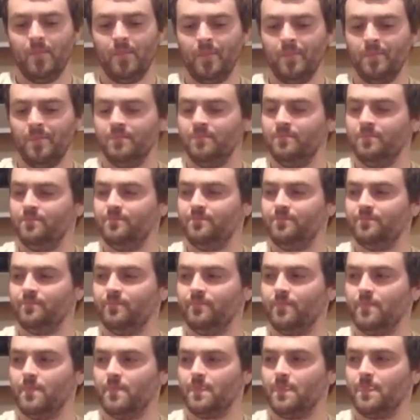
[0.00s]

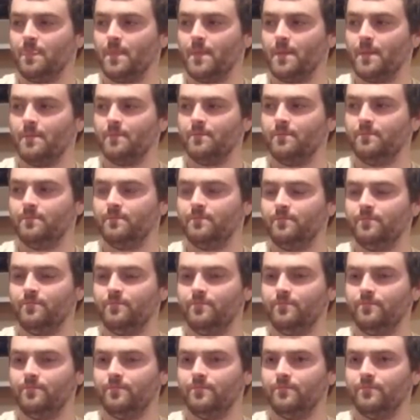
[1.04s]

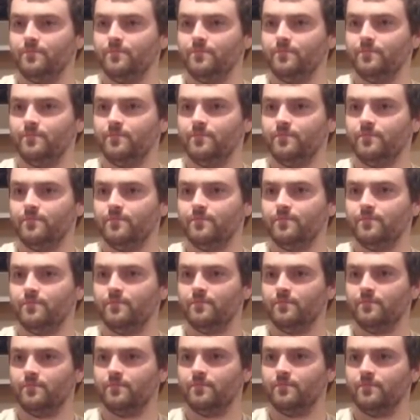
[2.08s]

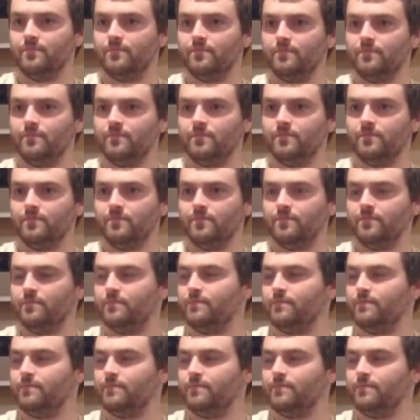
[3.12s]
No words are spoken by the person on screen.